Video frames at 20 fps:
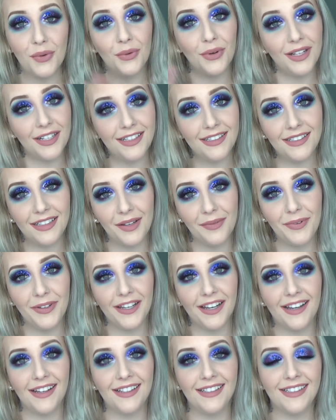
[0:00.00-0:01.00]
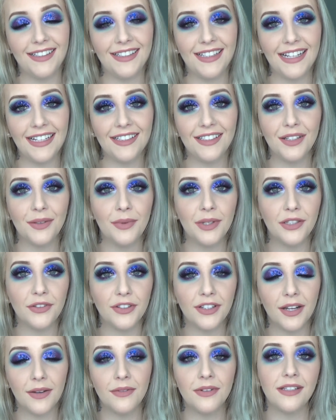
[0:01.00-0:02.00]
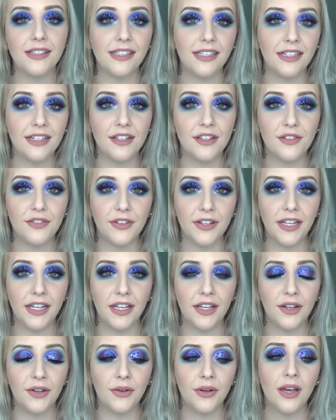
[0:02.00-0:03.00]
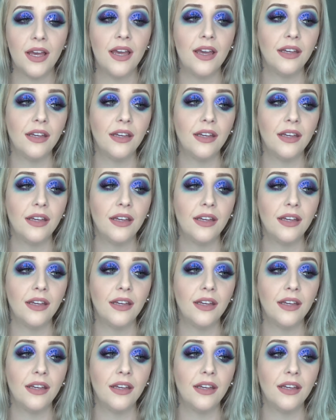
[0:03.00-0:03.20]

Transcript: What is up, you guys? Thanks so much for coming to see another video.